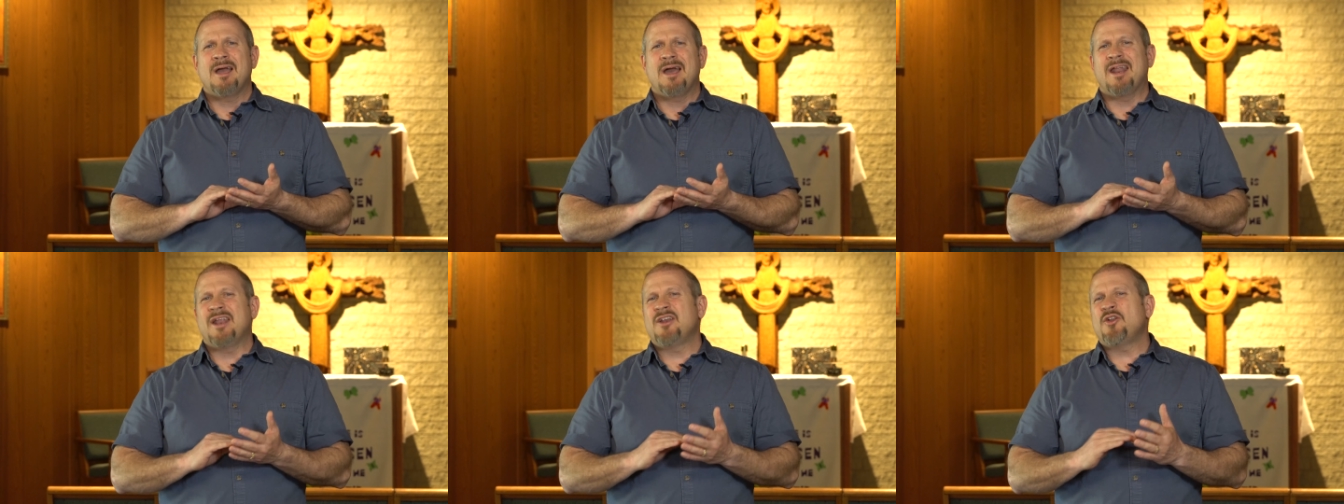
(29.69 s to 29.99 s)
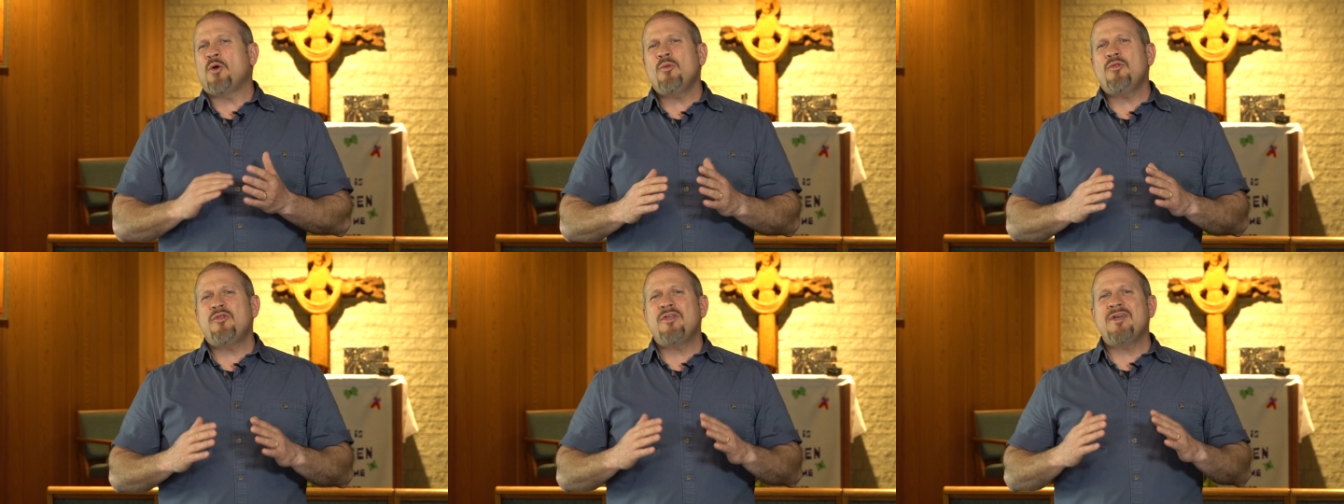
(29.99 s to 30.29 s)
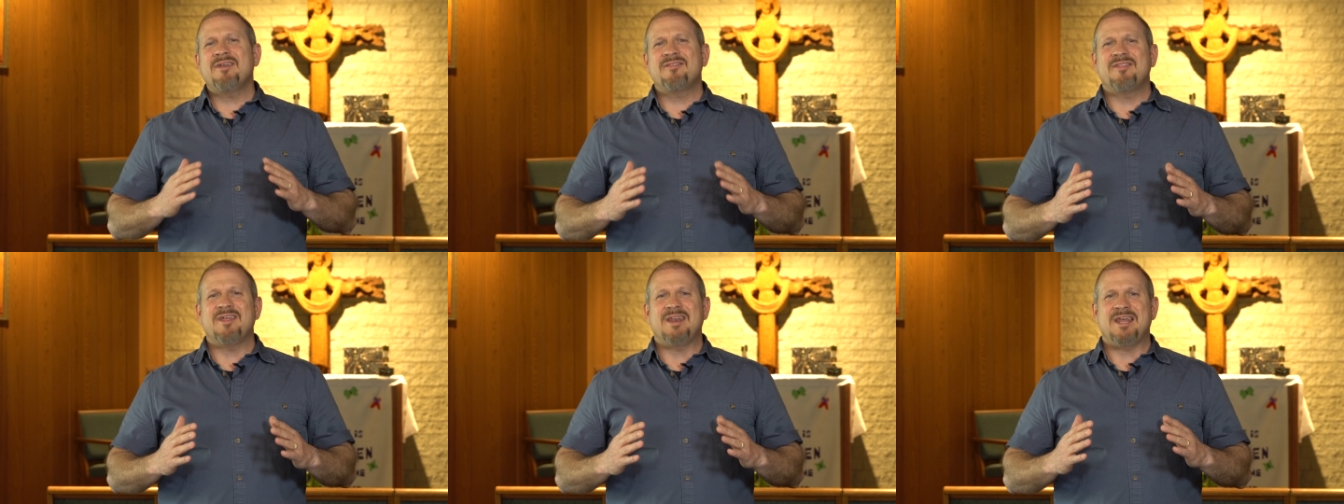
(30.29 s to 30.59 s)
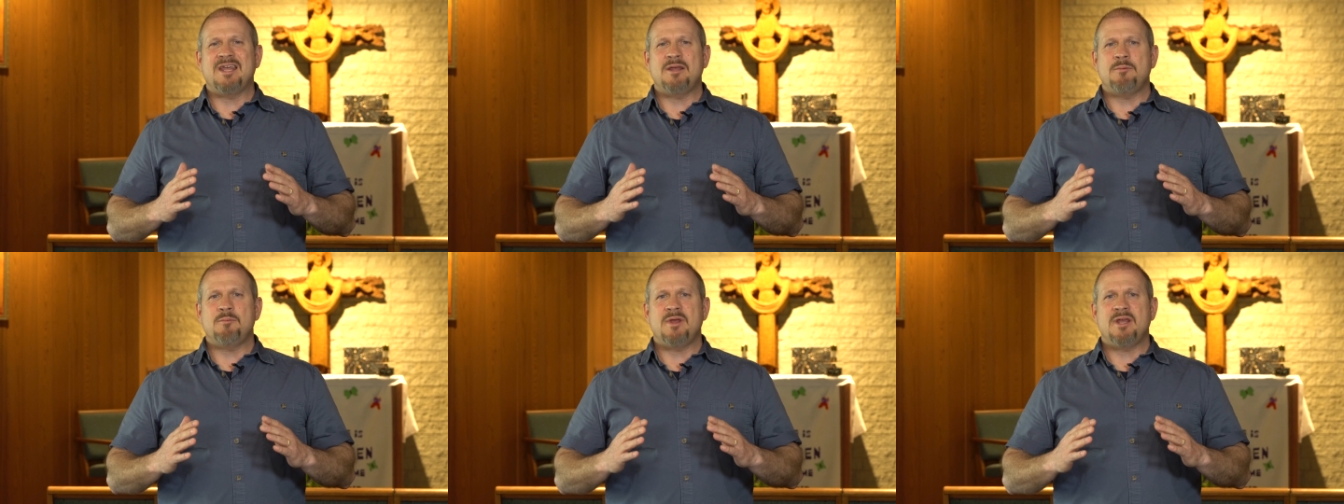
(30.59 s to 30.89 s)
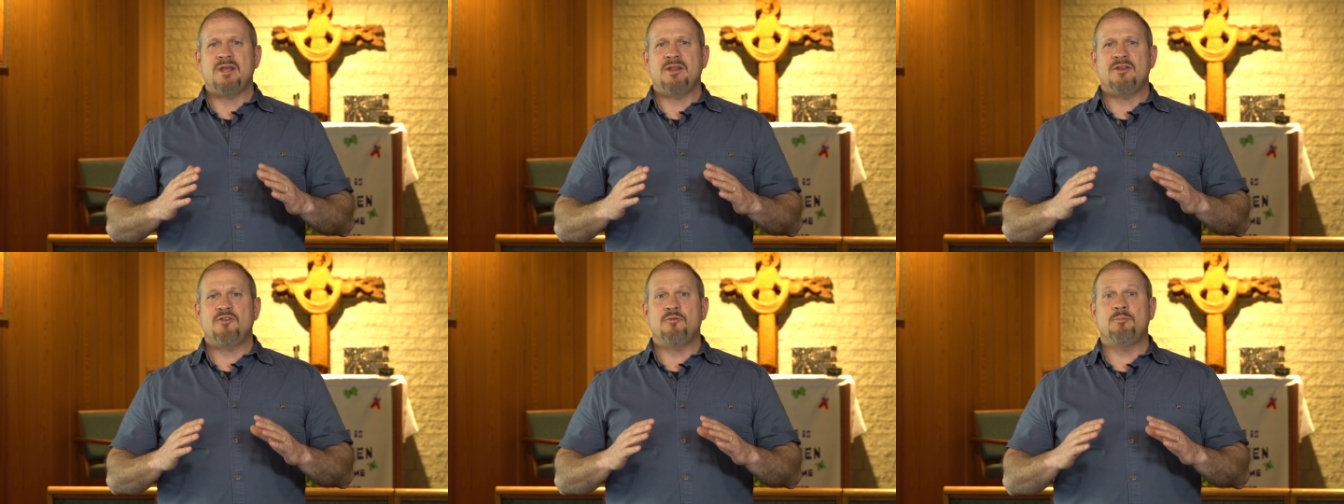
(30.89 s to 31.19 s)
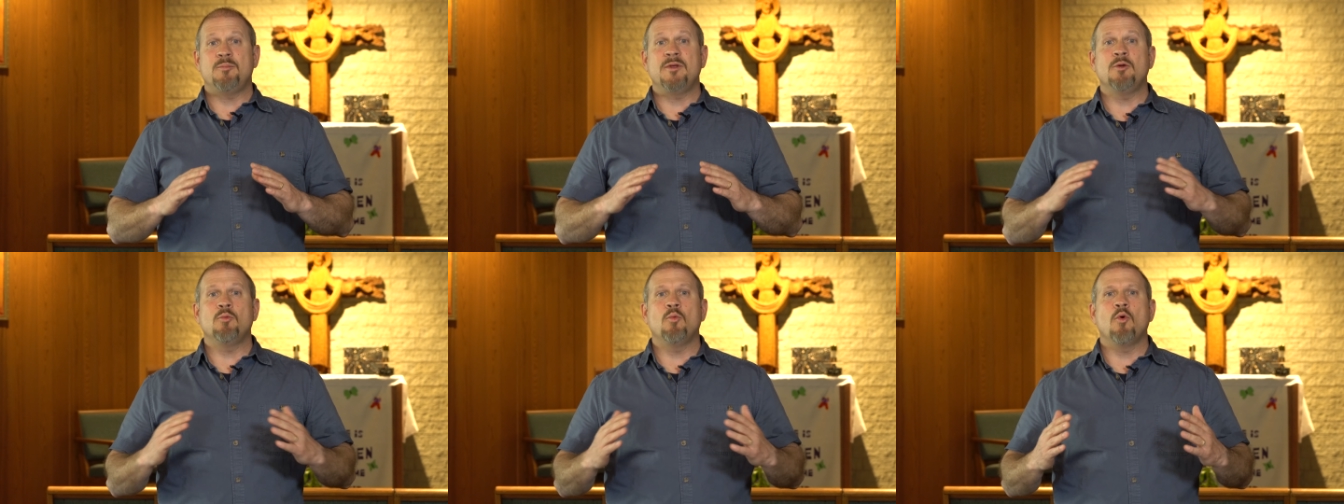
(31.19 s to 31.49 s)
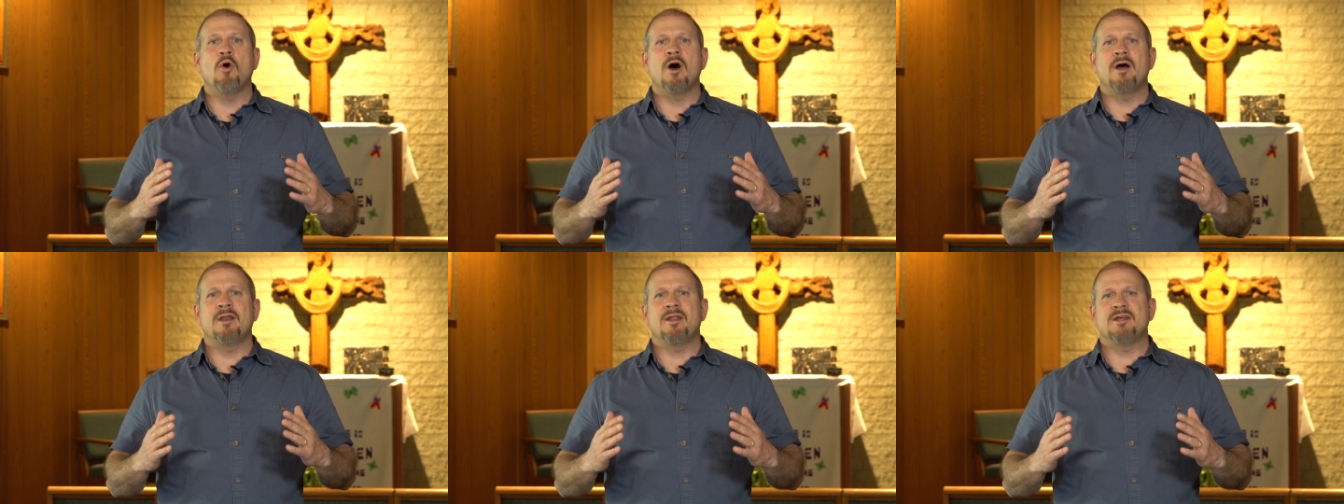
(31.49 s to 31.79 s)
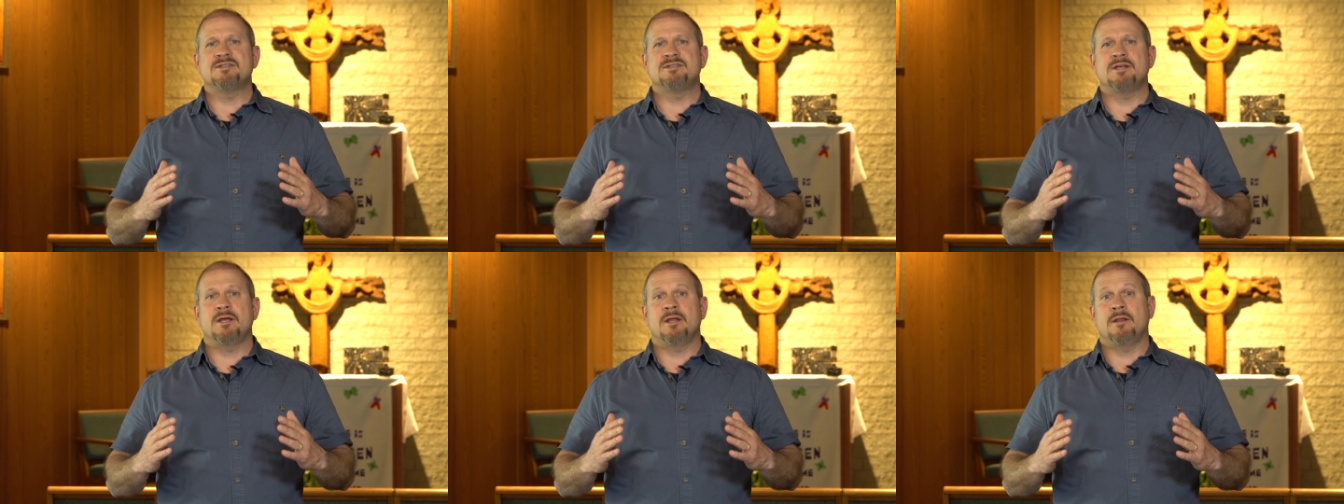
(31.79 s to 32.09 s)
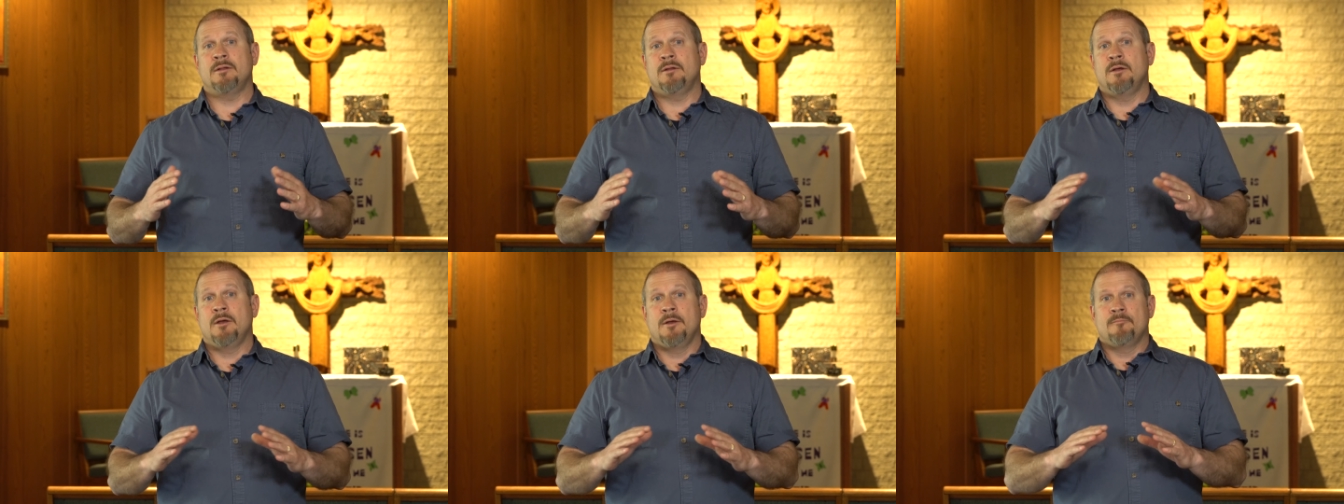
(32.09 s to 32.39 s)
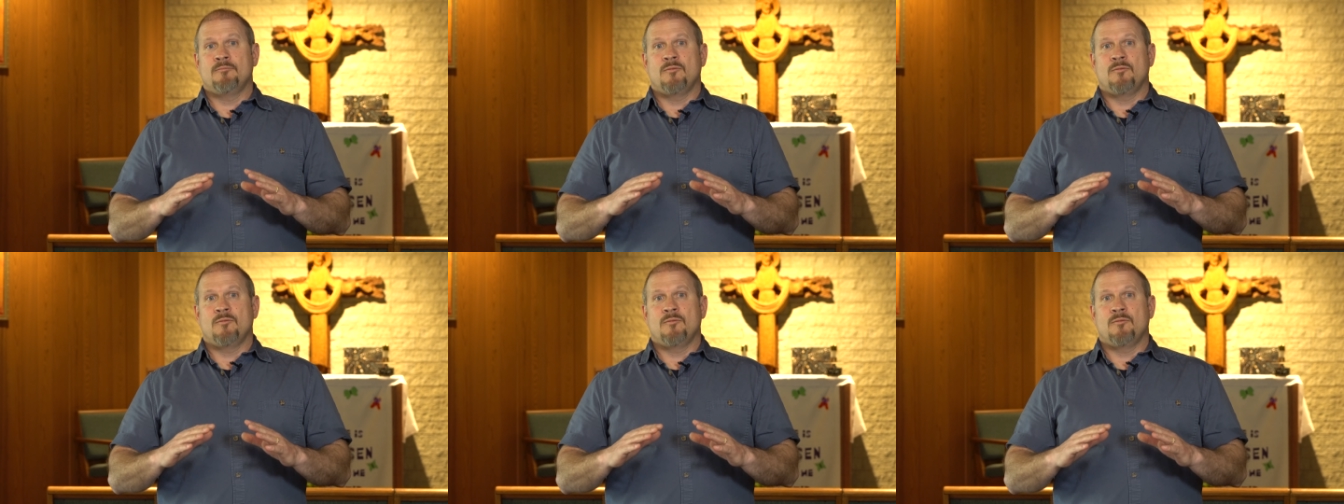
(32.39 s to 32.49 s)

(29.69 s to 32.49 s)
And I don't think that he means be one as in